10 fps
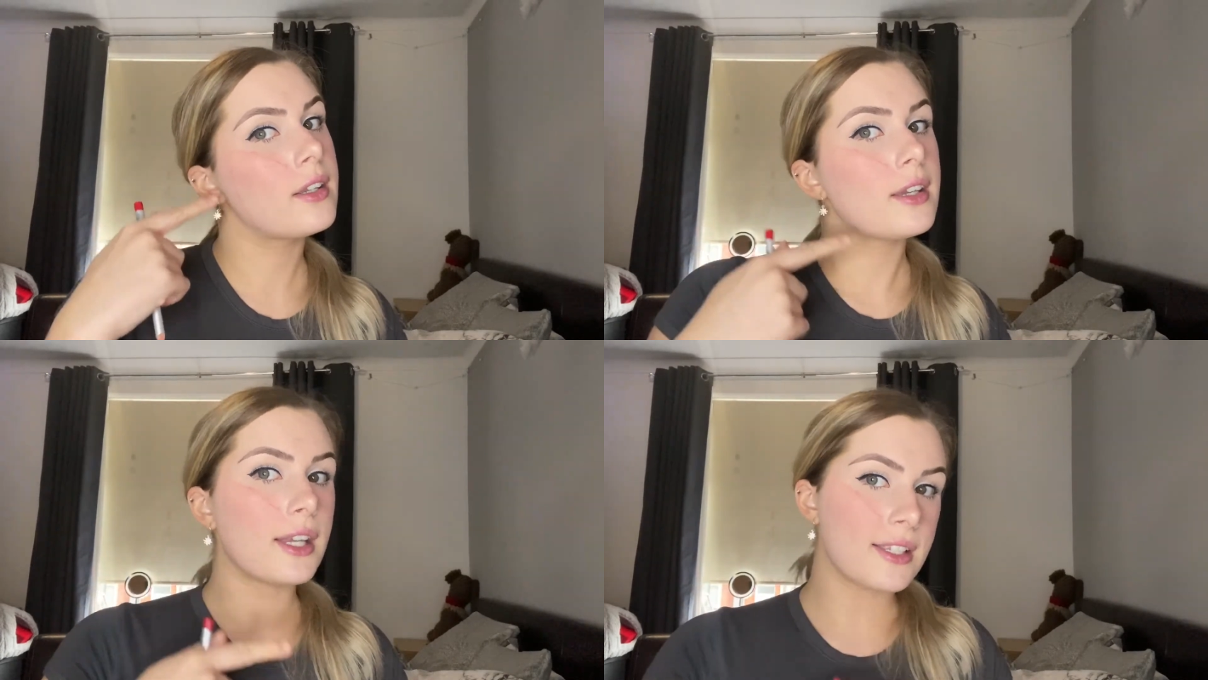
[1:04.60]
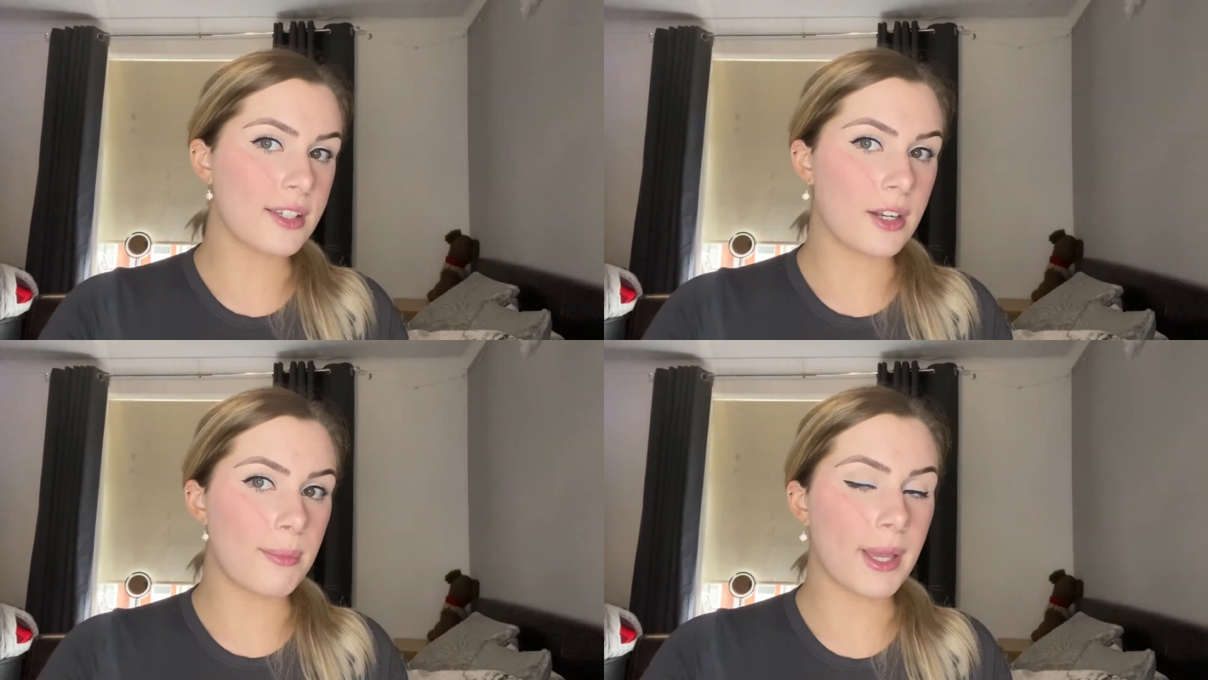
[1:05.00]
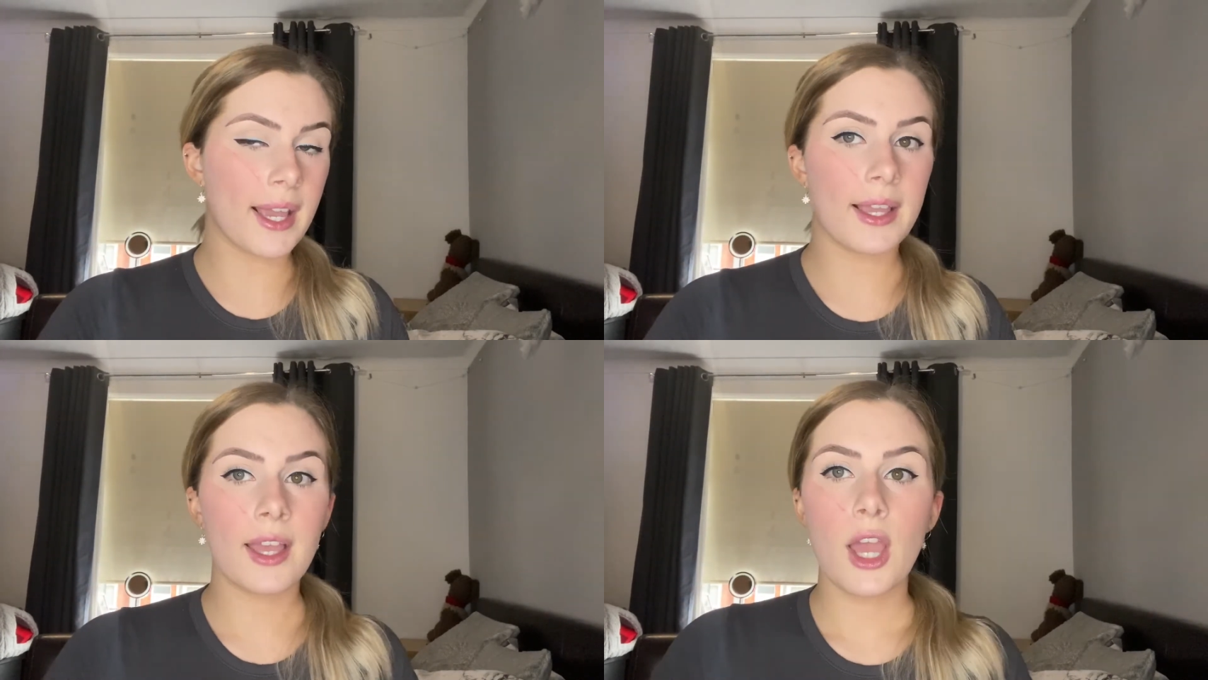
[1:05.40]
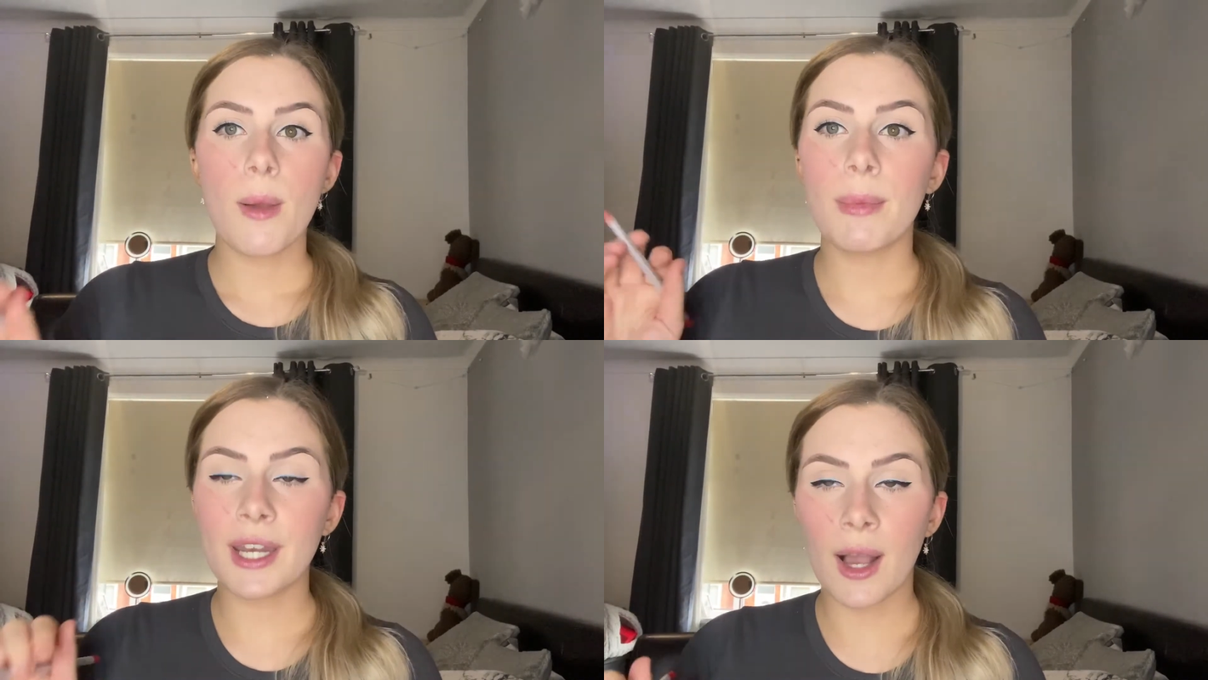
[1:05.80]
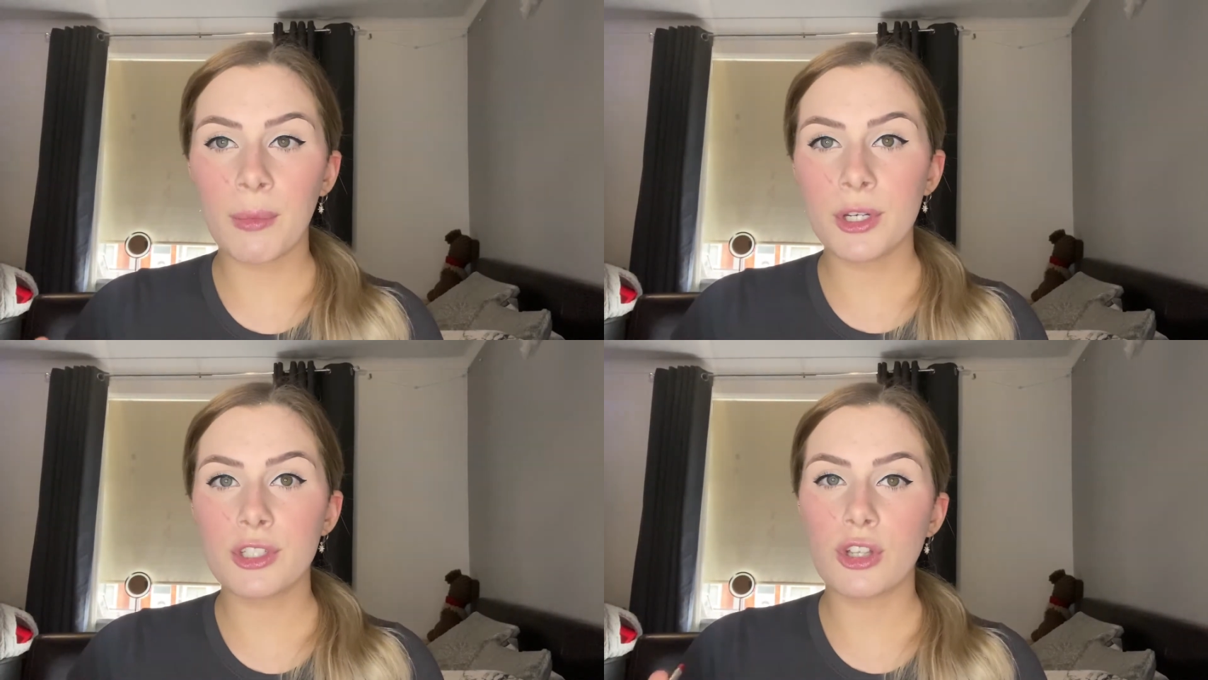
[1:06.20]
is going to be. But now I'm
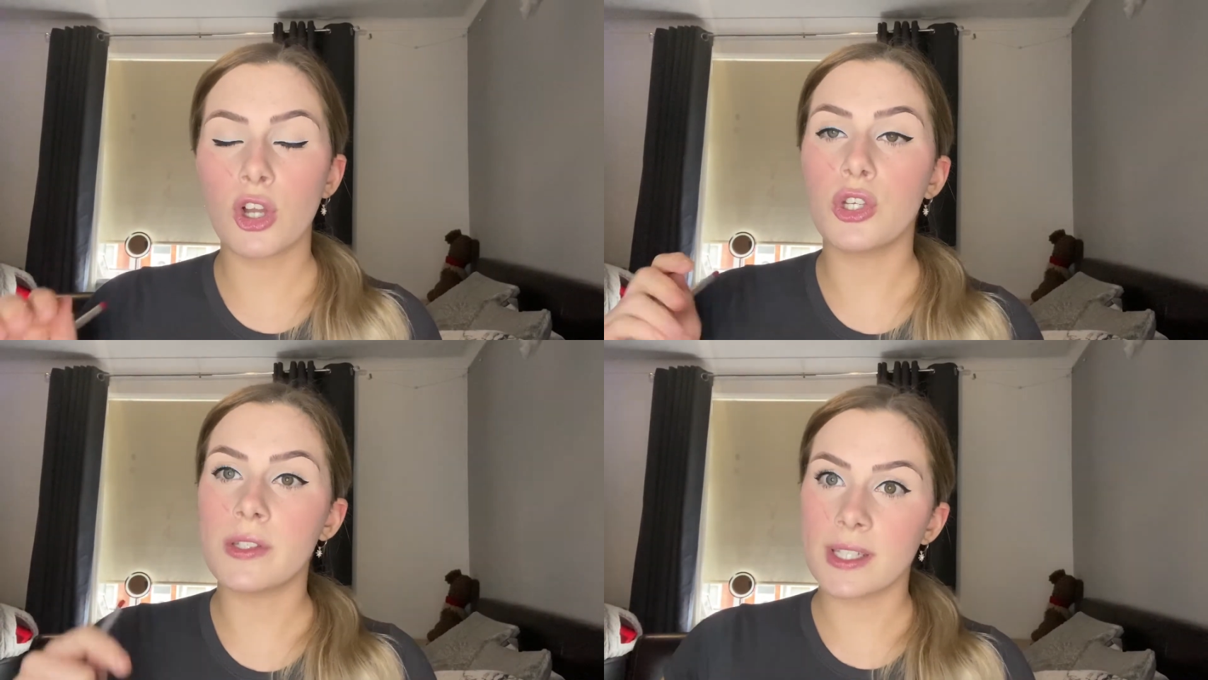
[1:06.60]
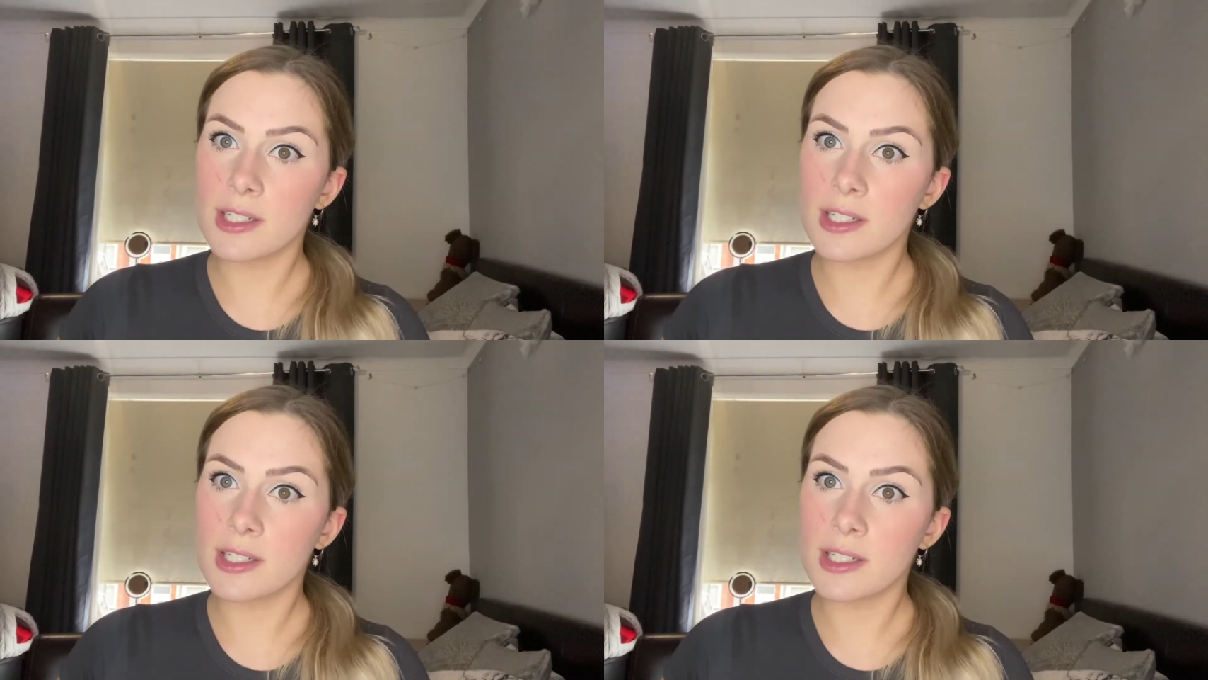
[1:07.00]
going to start using